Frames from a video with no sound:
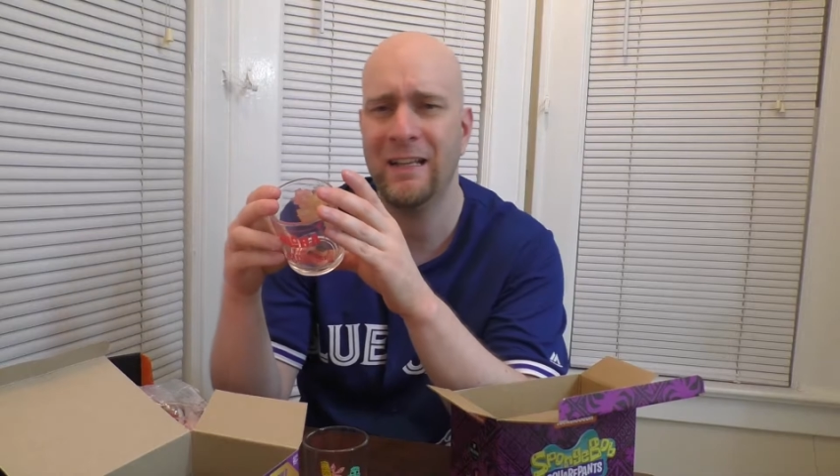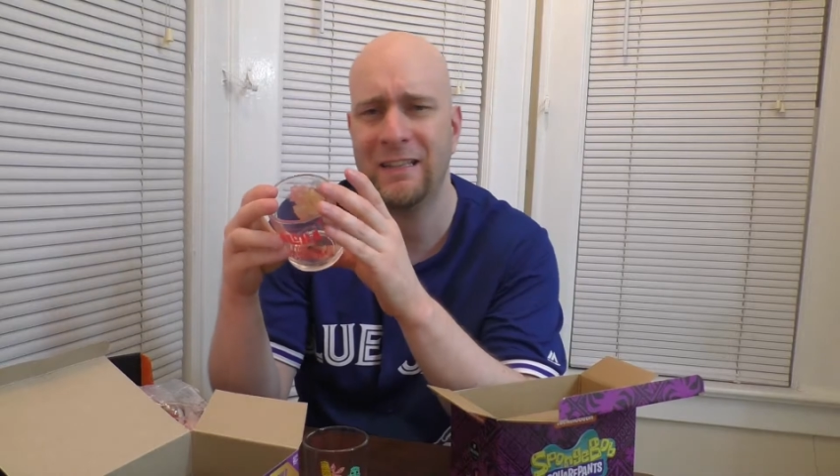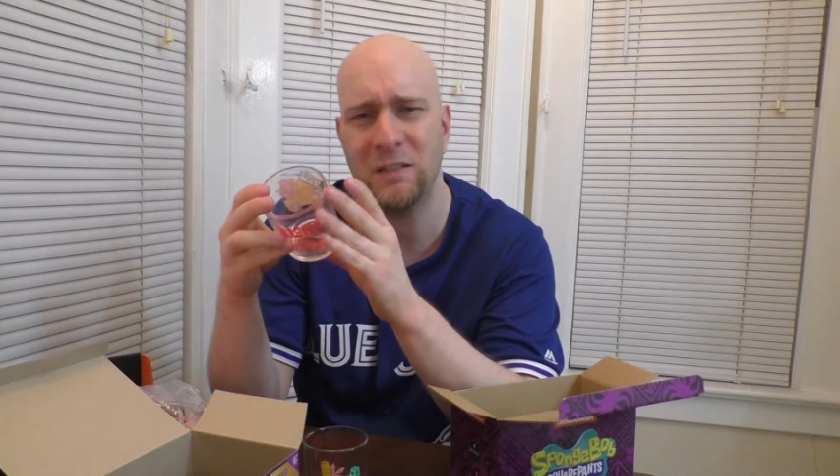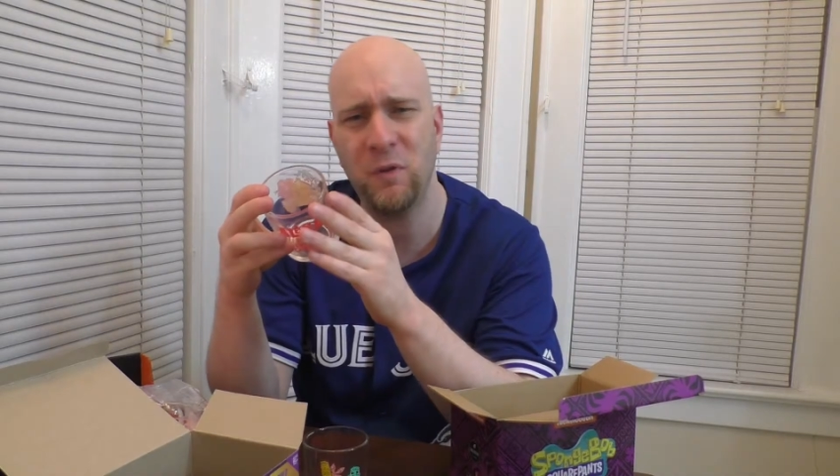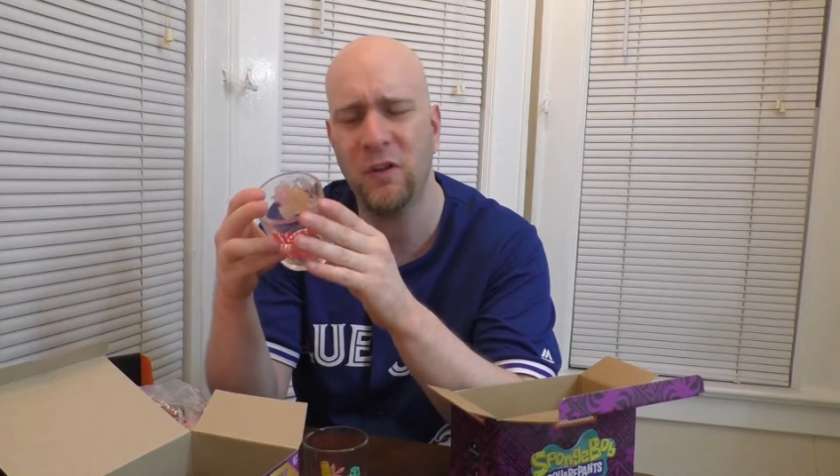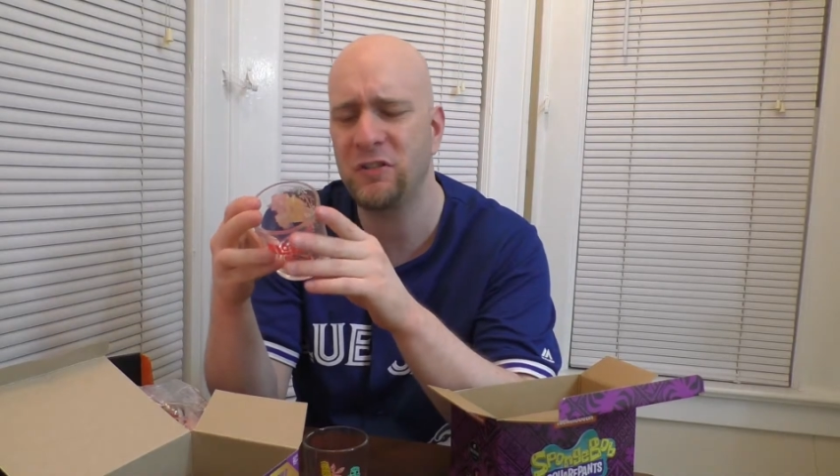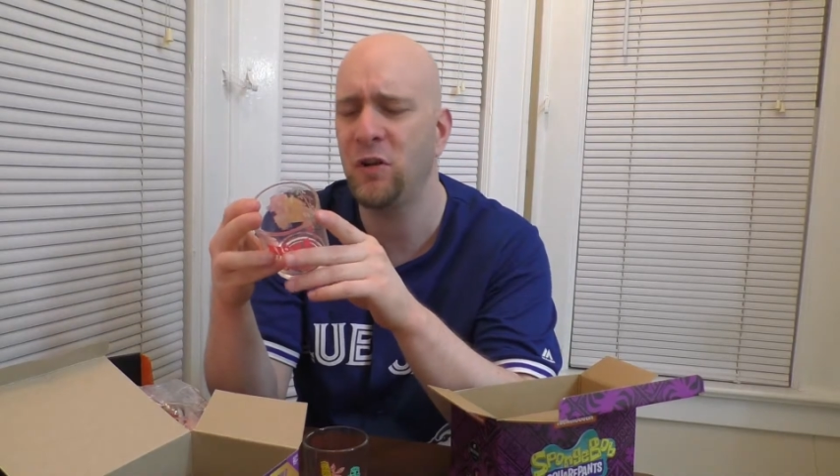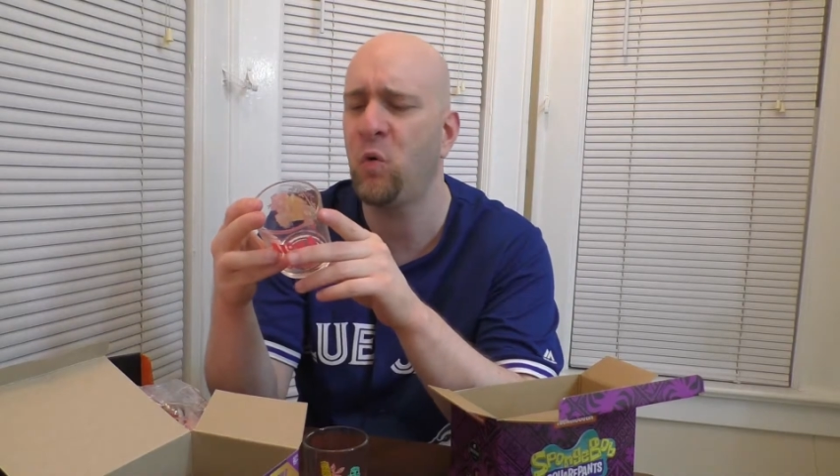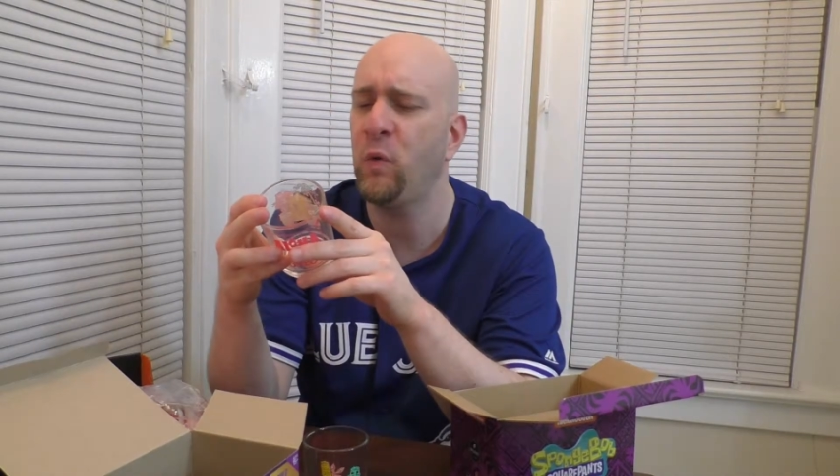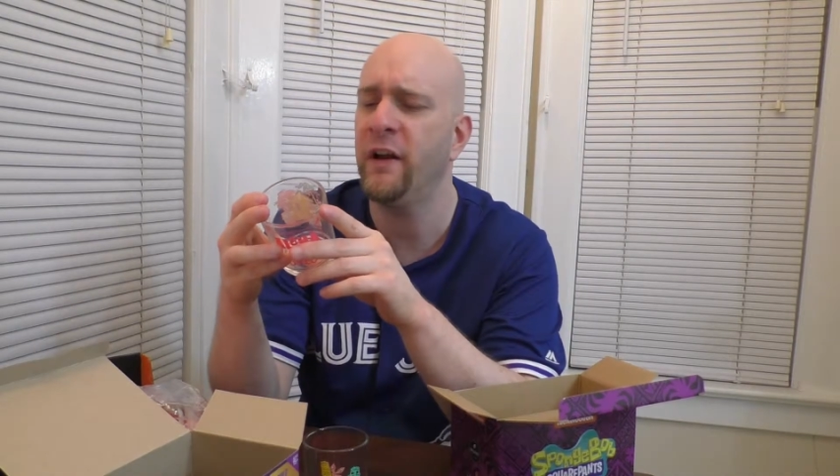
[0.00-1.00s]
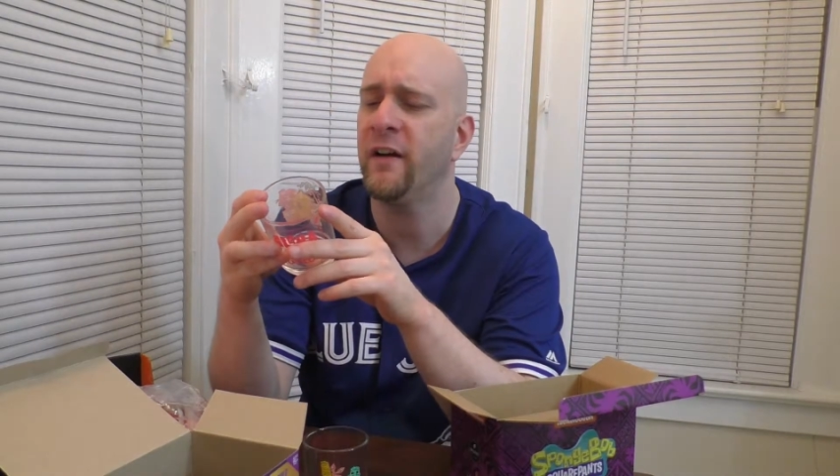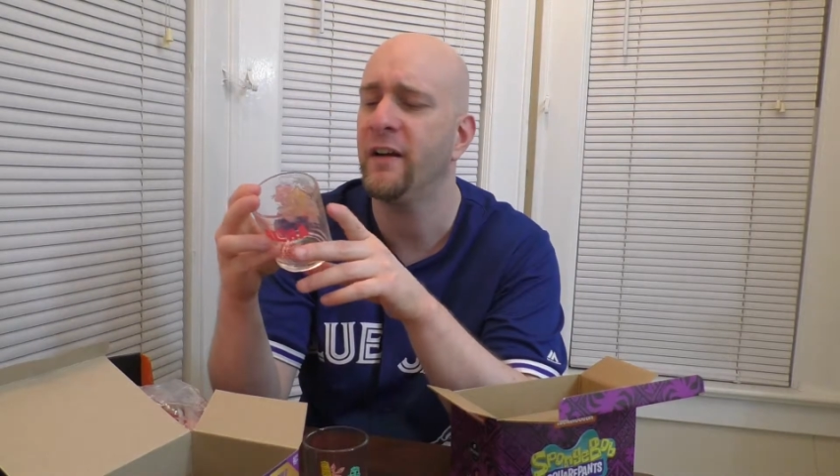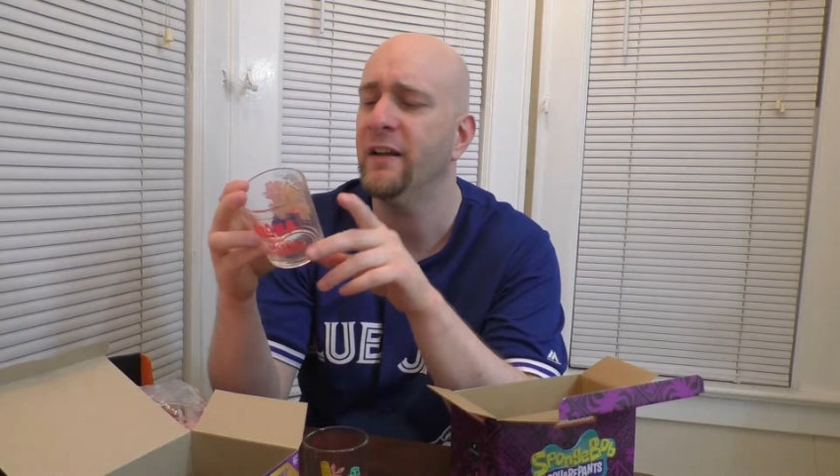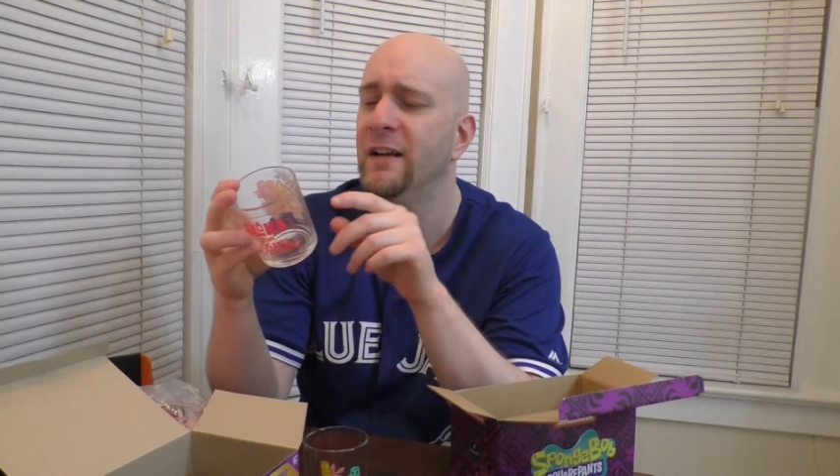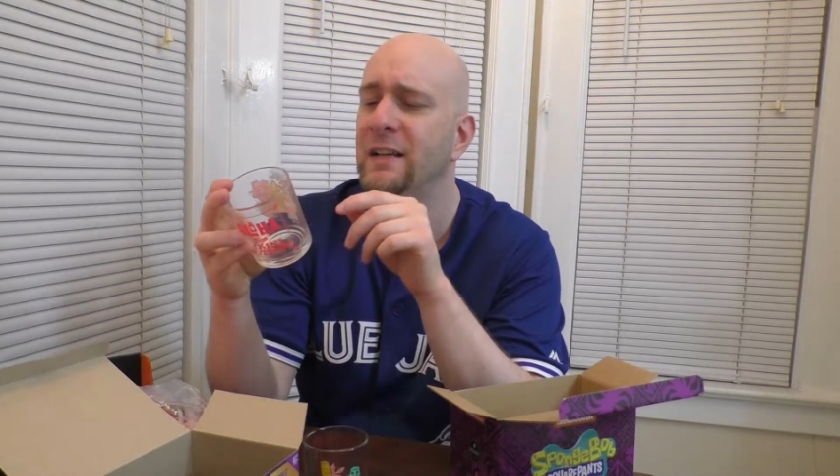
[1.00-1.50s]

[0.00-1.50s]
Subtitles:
like, this one looks a little weird.